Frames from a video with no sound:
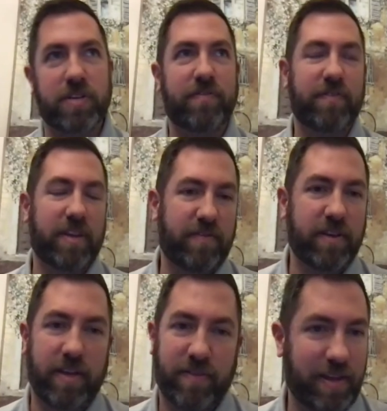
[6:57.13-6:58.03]
if
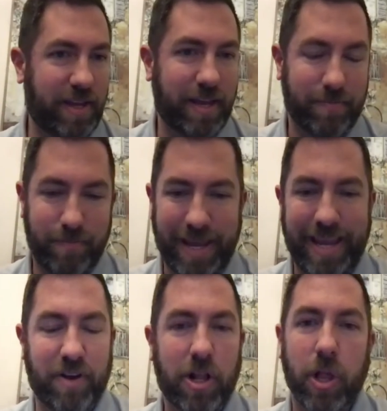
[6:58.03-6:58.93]
he be
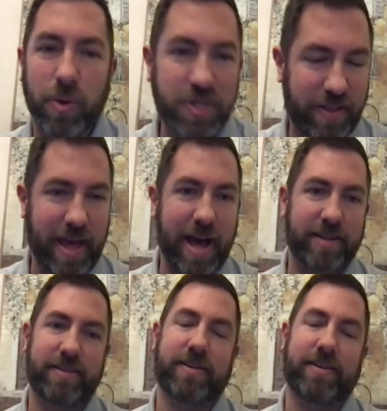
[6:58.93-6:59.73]
even close to that,